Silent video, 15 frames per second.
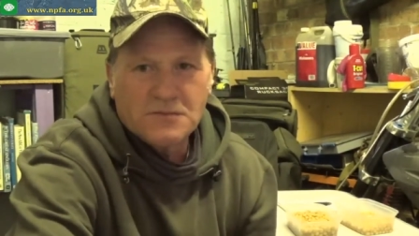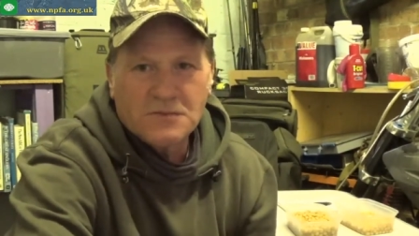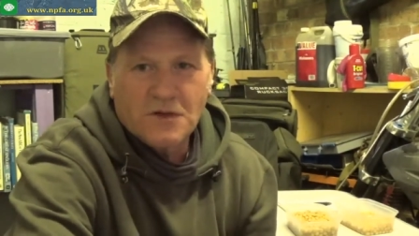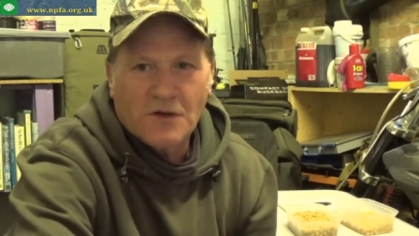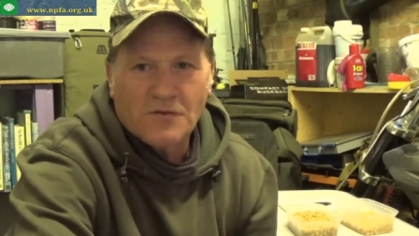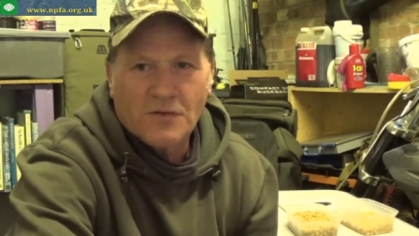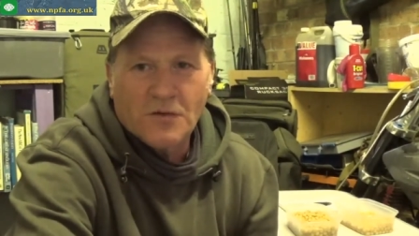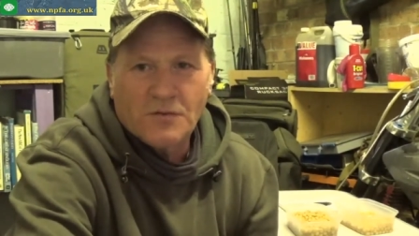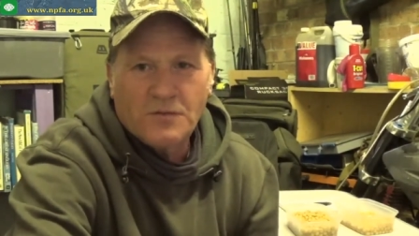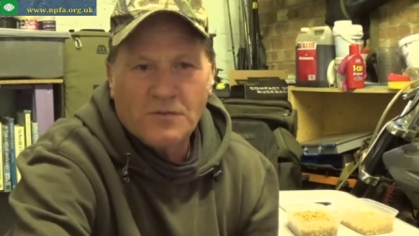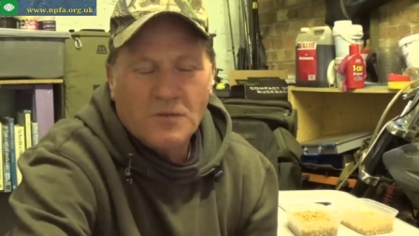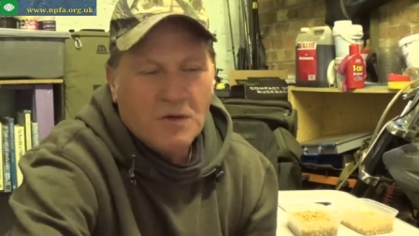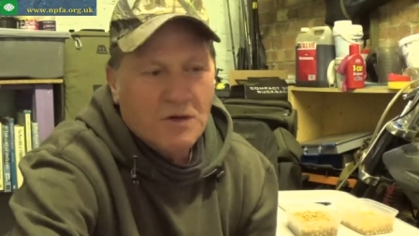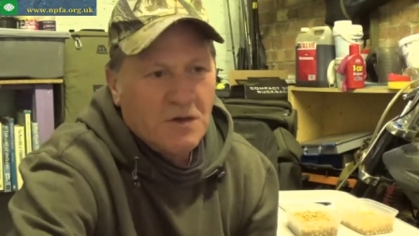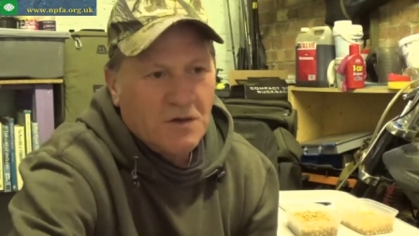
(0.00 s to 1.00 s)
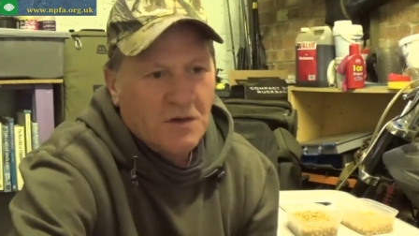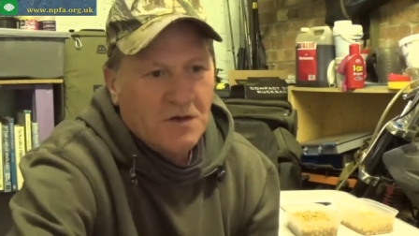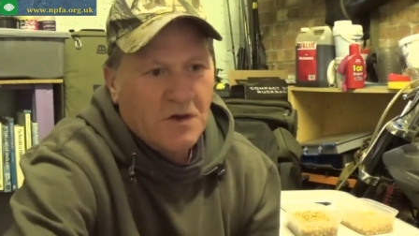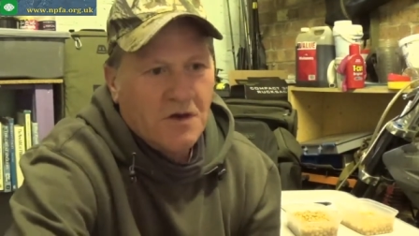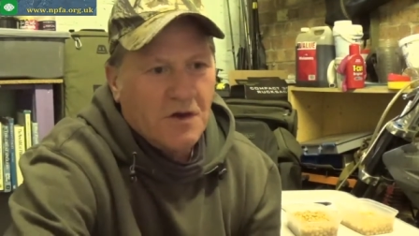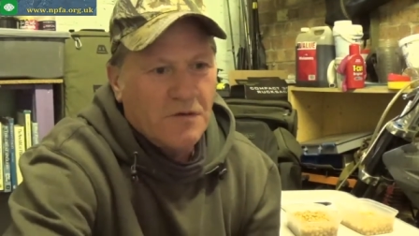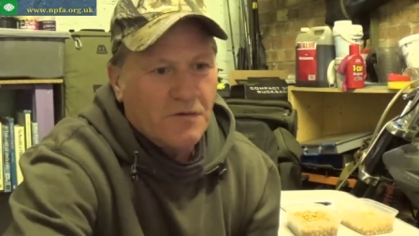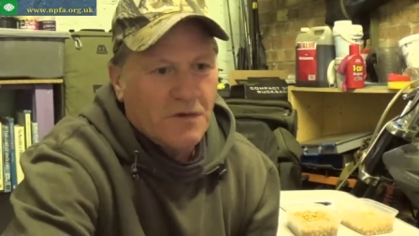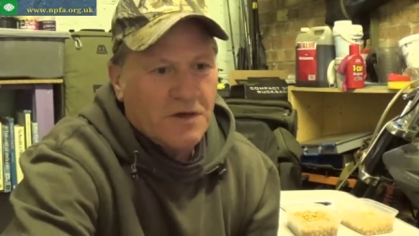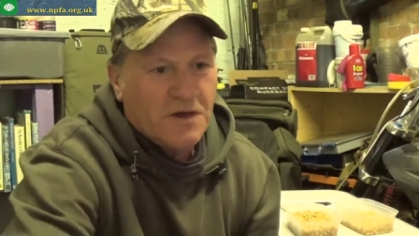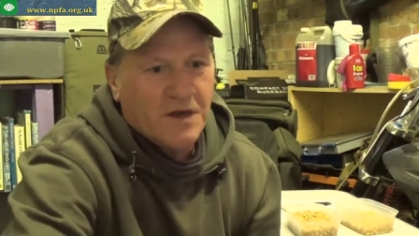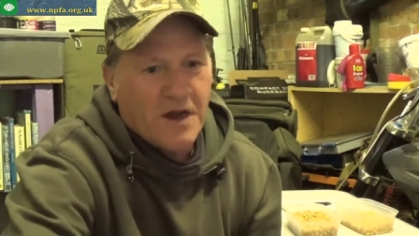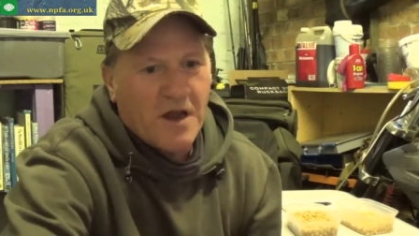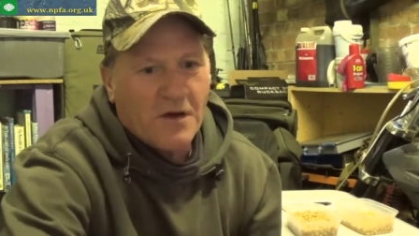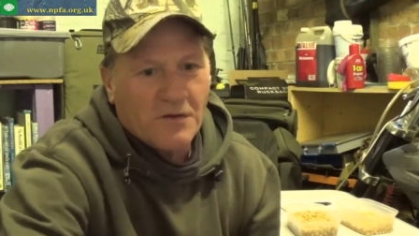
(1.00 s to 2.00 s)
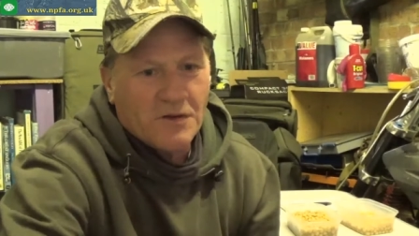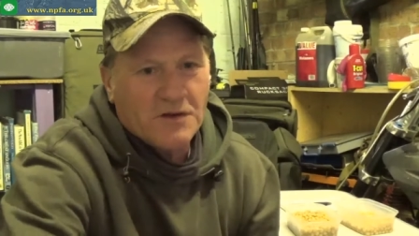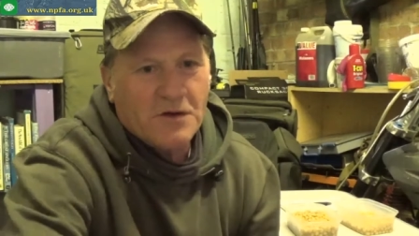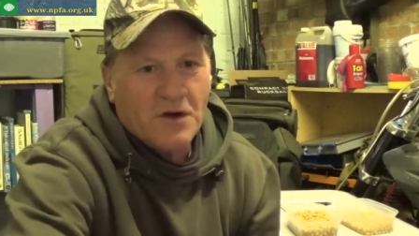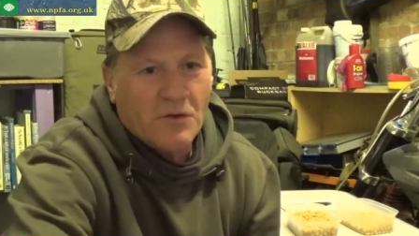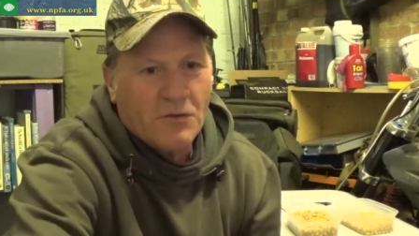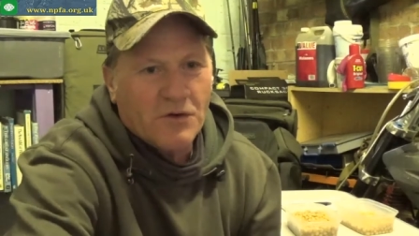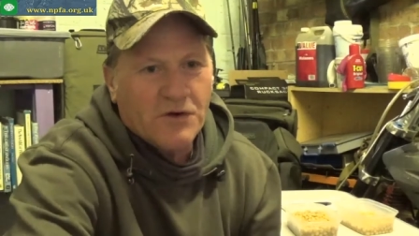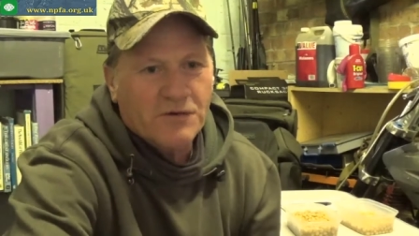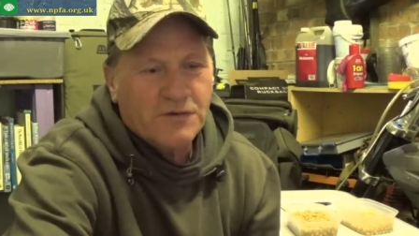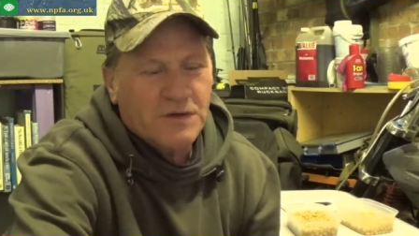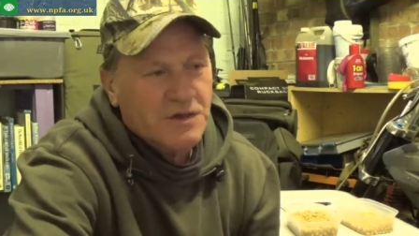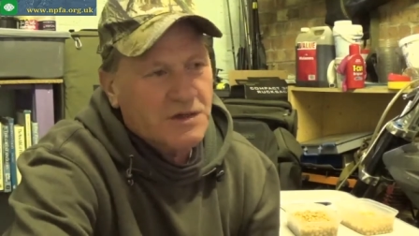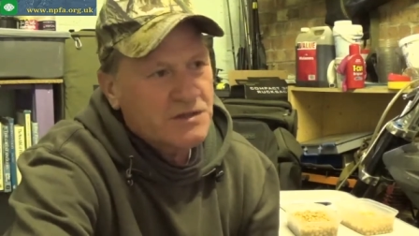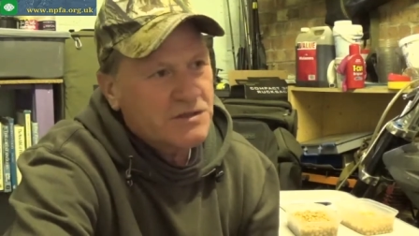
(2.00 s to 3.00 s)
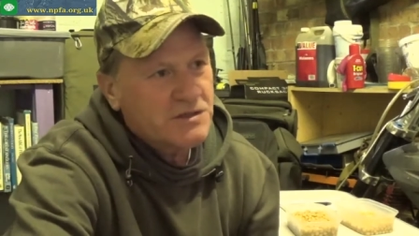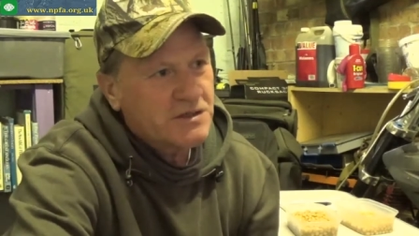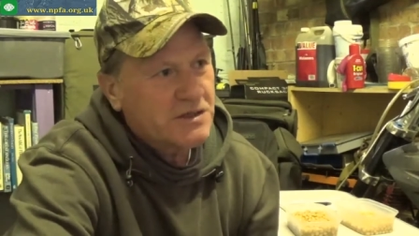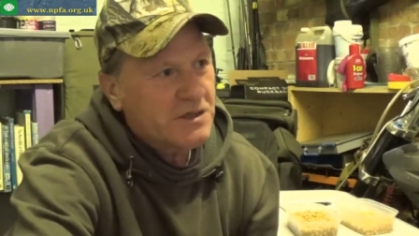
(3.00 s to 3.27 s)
of a canal that I want to fish,